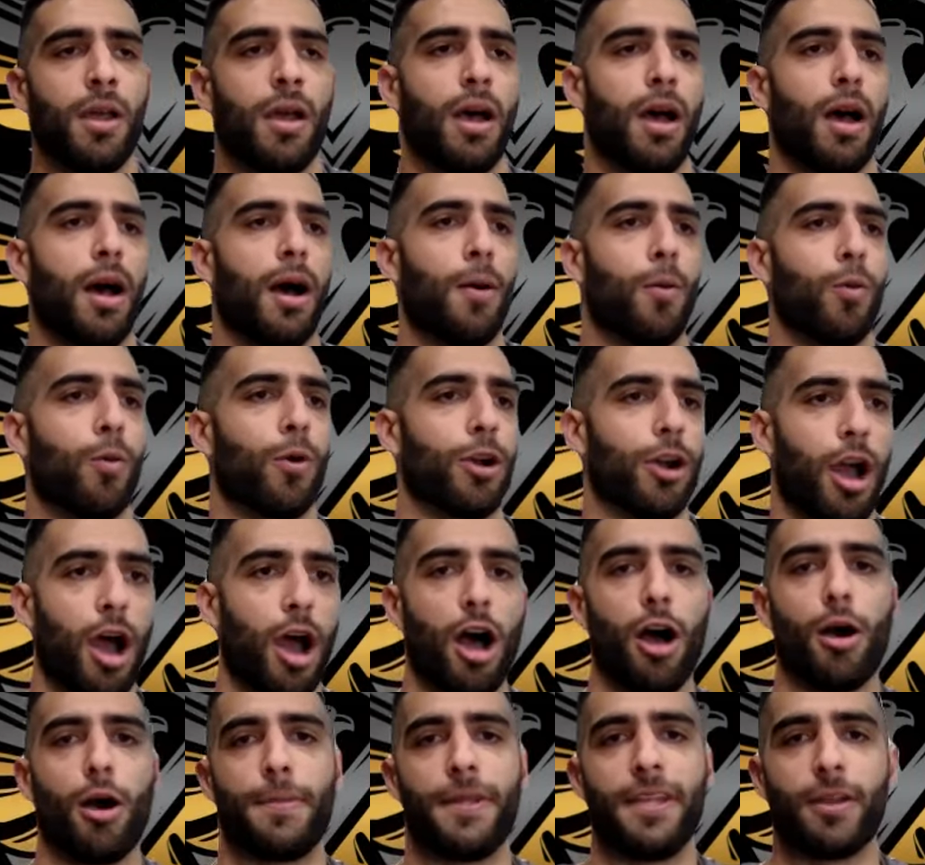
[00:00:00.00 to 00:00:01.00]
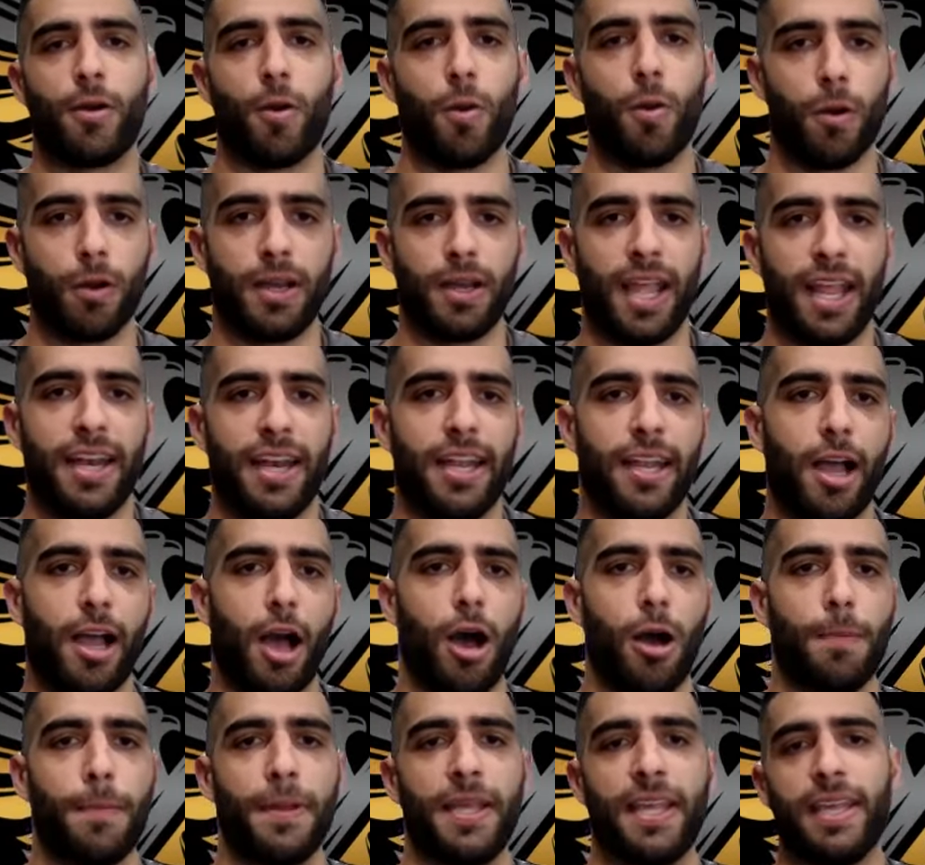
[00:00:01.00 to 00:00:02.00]
uh, where I'll be coordinating,
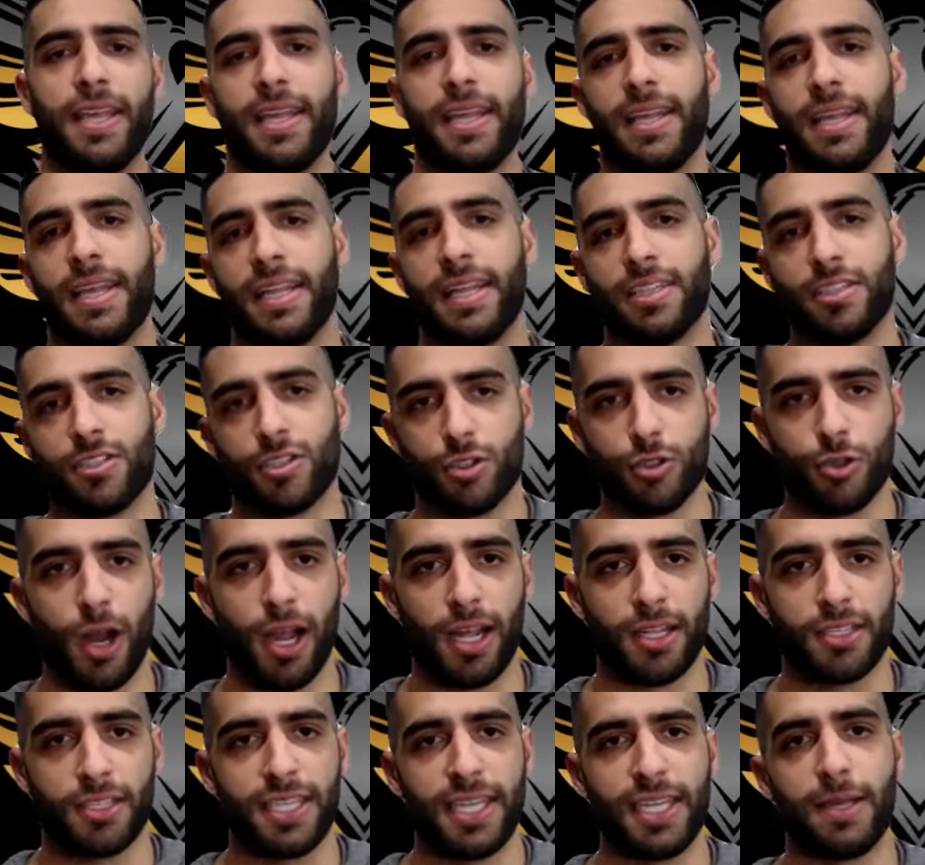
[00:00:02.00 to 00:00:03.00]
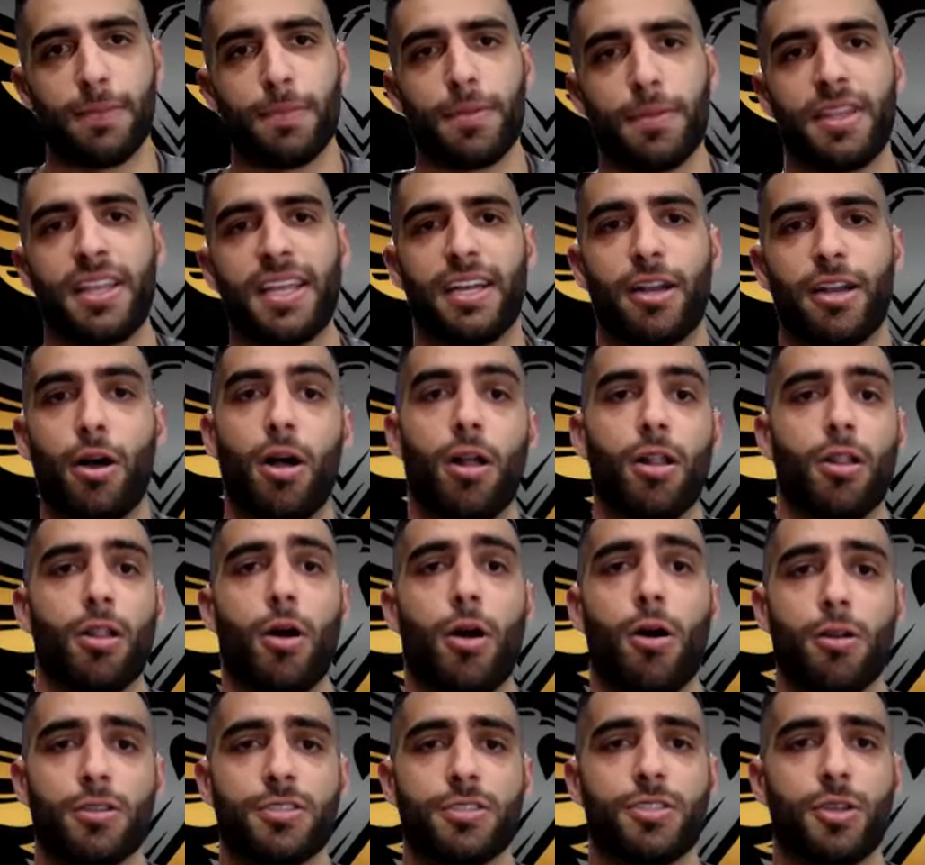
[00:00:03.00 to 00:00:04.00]
I'll be instructing, but then I'll
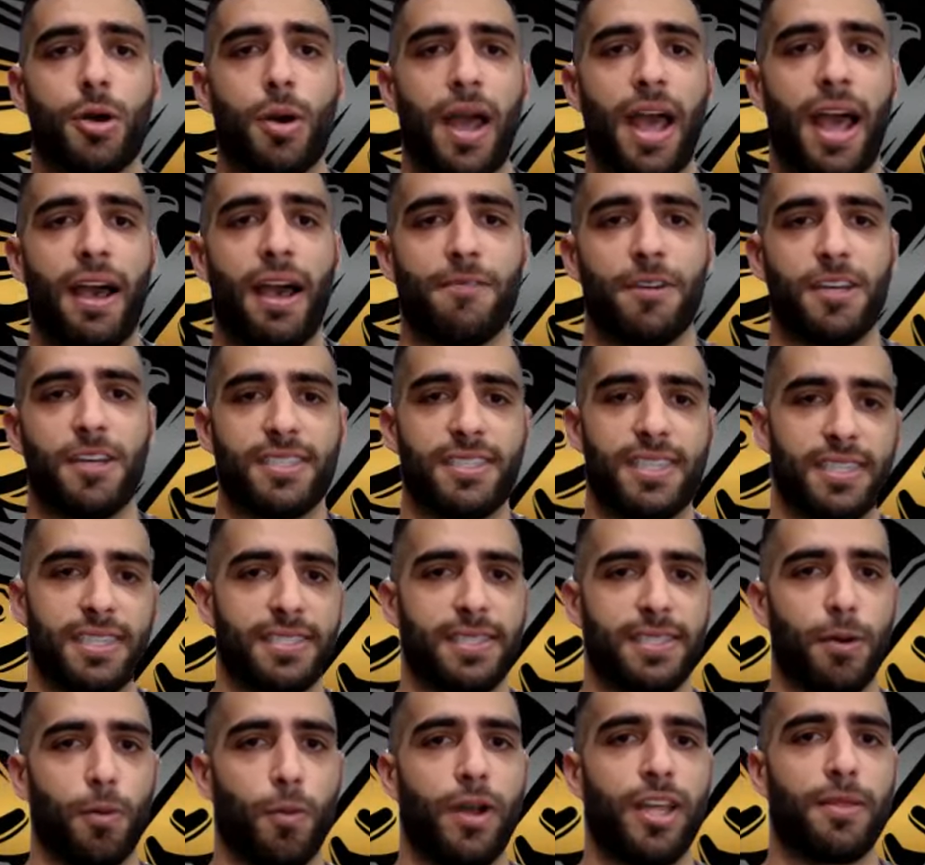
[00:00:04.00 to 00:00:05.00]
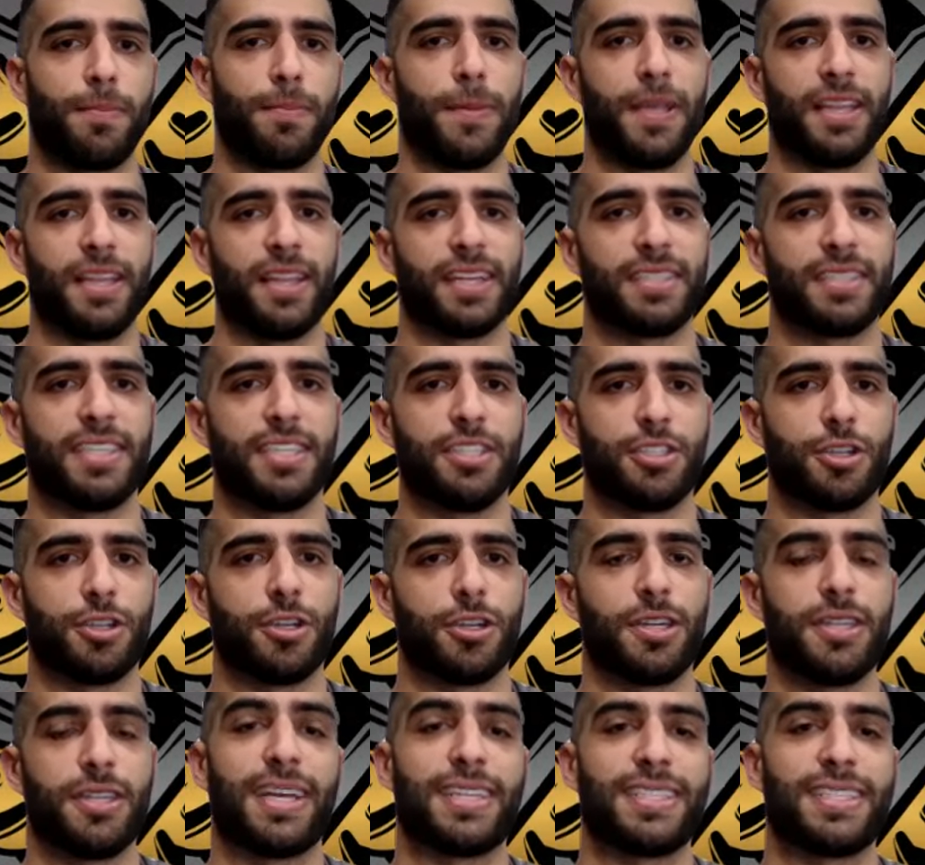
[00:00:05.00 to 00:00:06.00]
also have an assistant with me that's
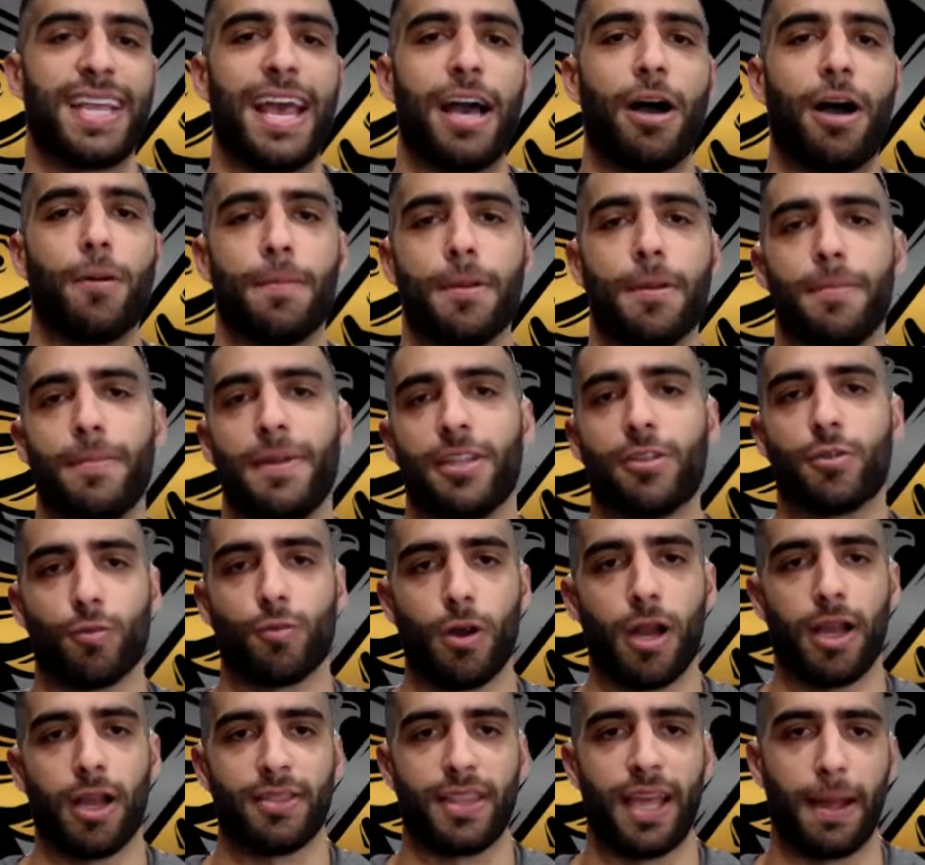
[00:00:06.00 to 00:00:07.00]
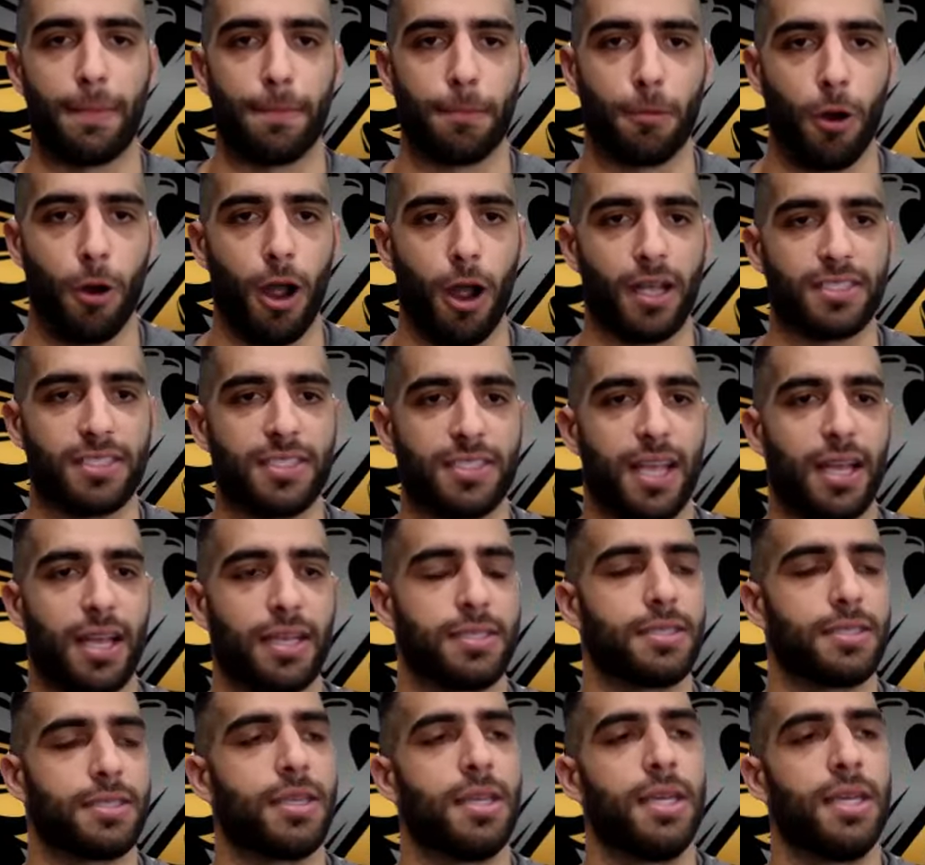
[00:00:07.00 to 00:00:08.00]
interning, that's helping me throughout that
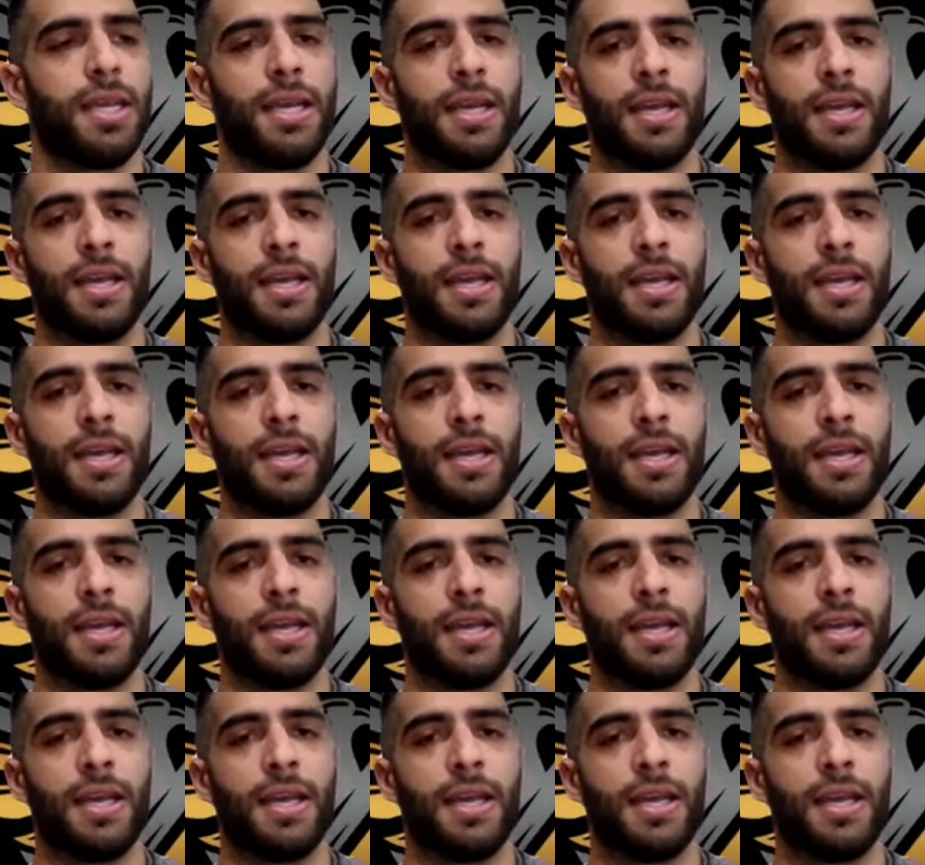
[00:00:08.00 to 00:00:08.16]
process.